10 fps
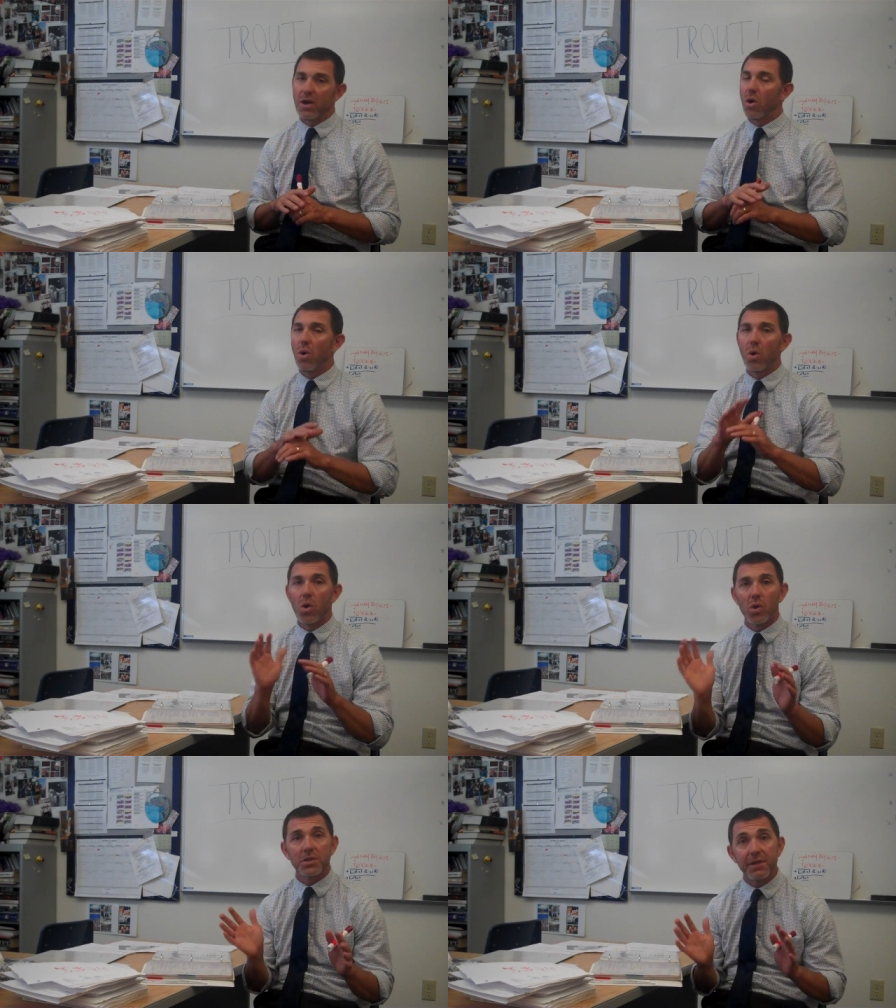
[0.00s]
A
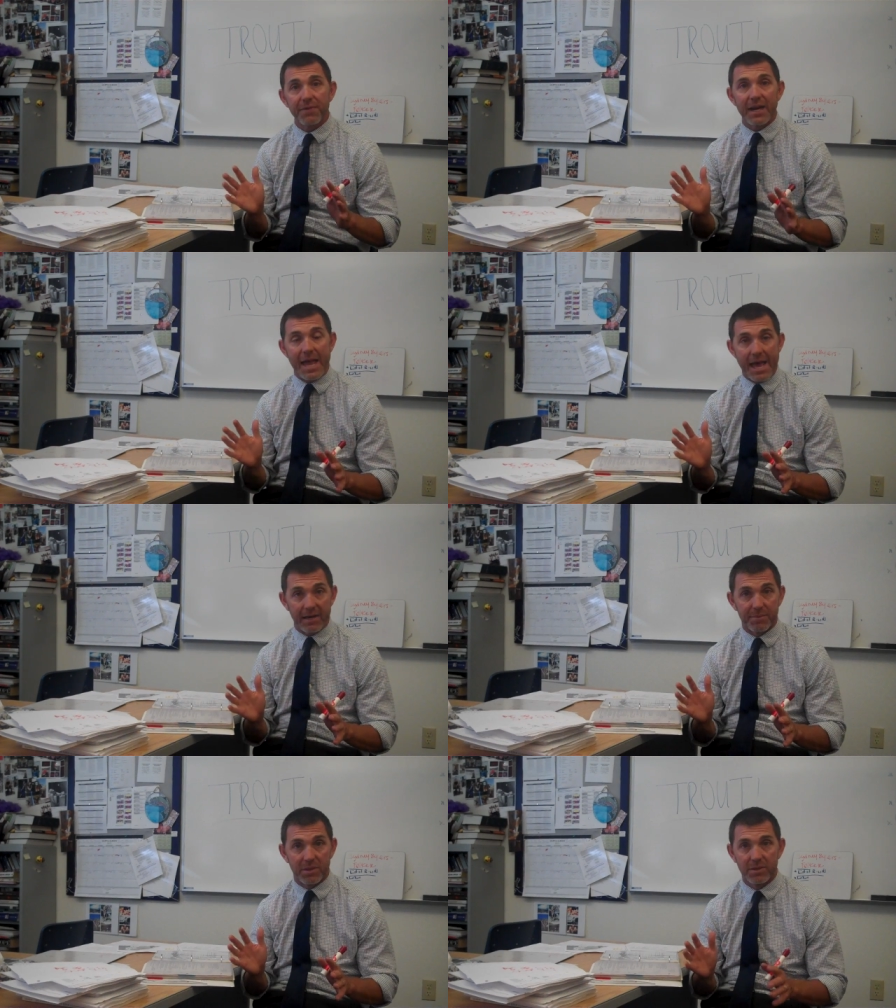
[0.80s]
whole different
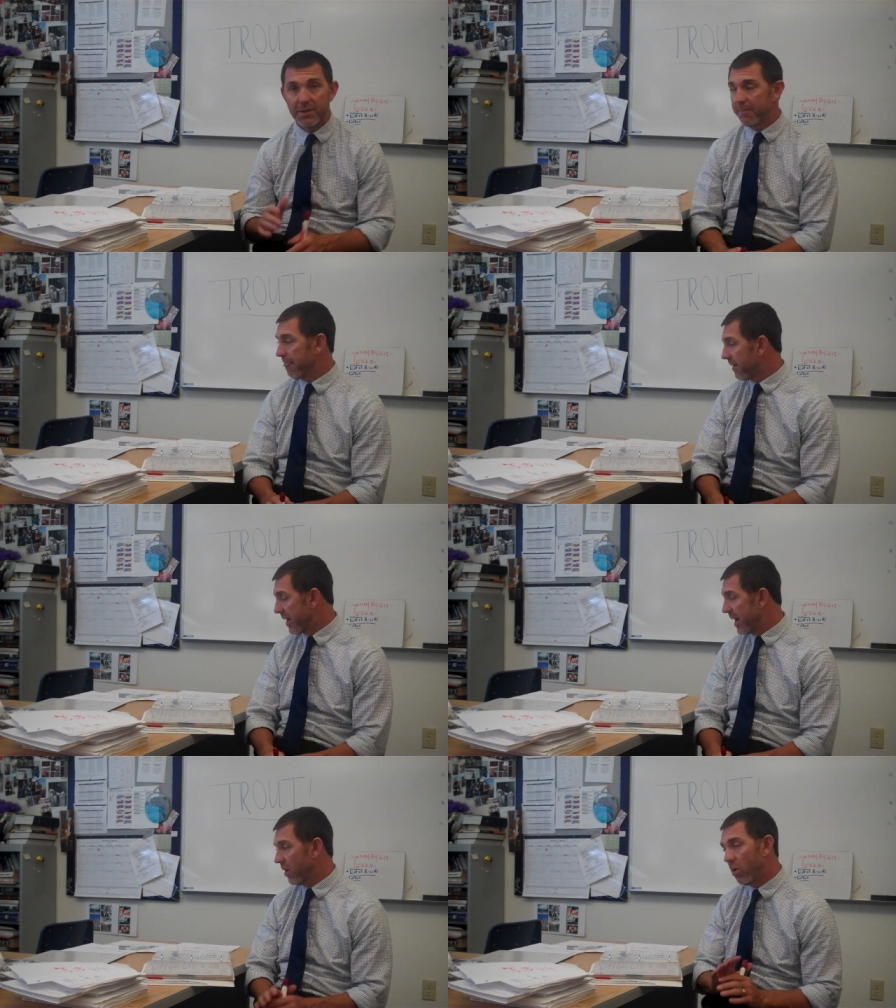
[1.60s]
animal, all
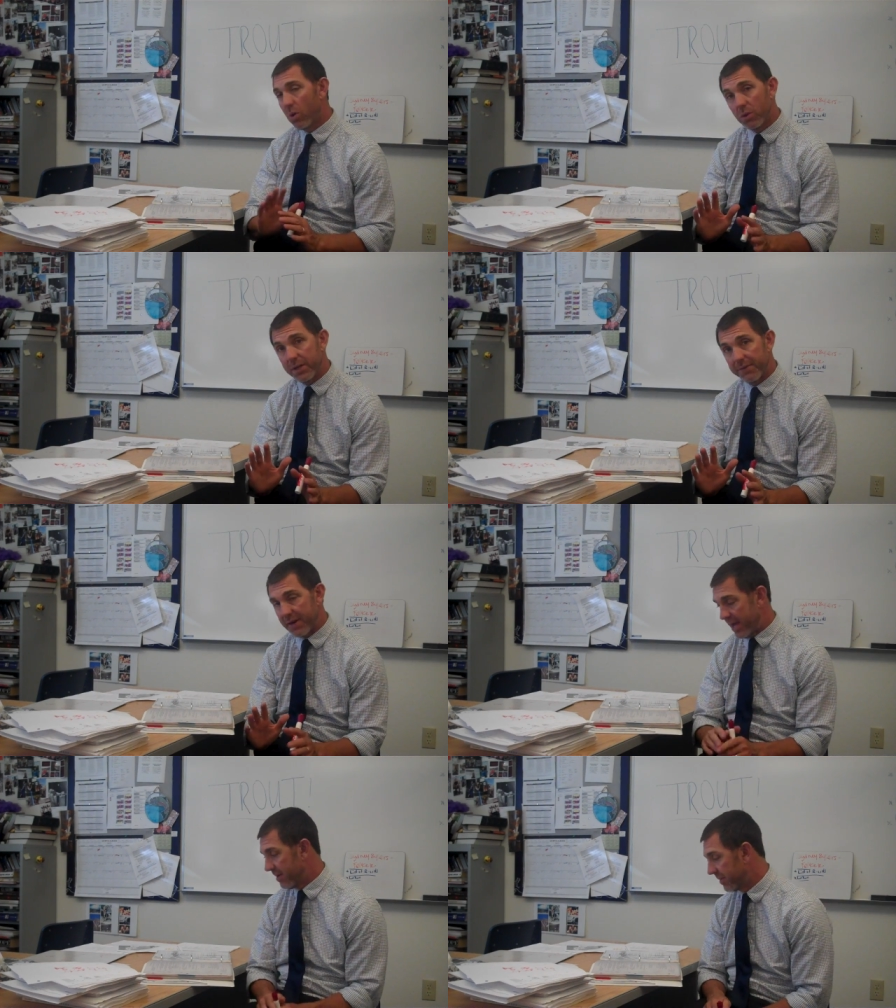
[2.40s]
right? Whole
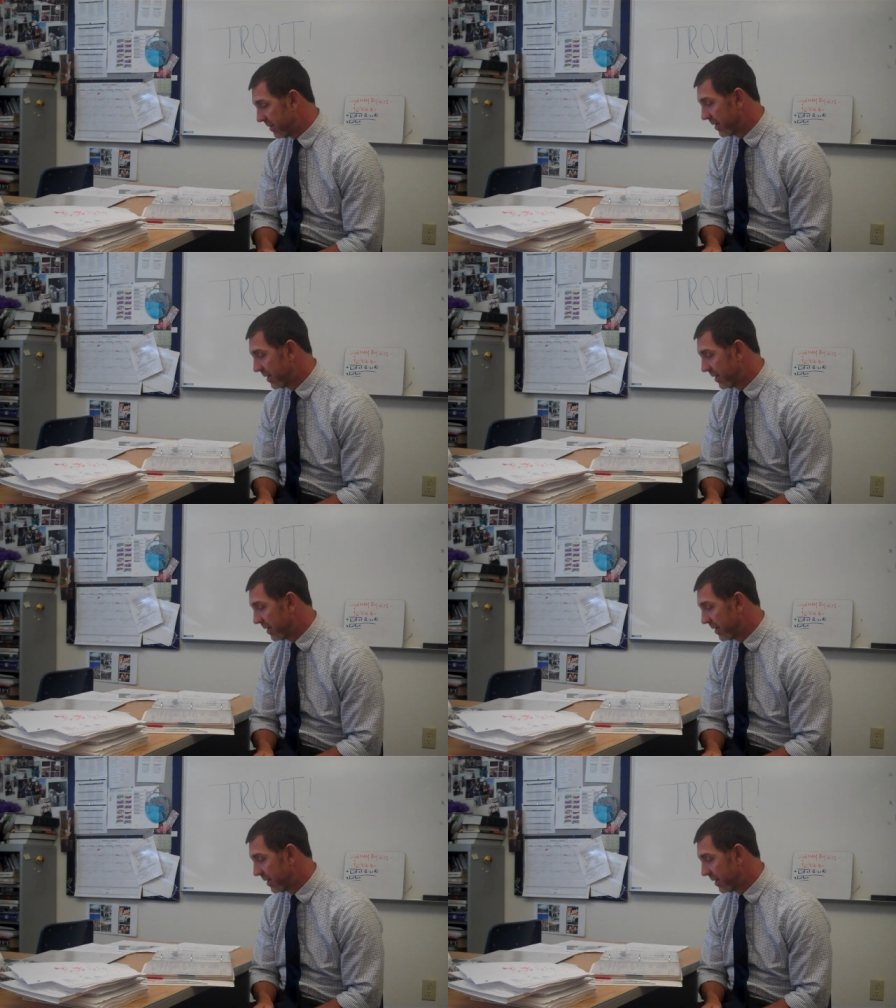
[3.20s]
different animal.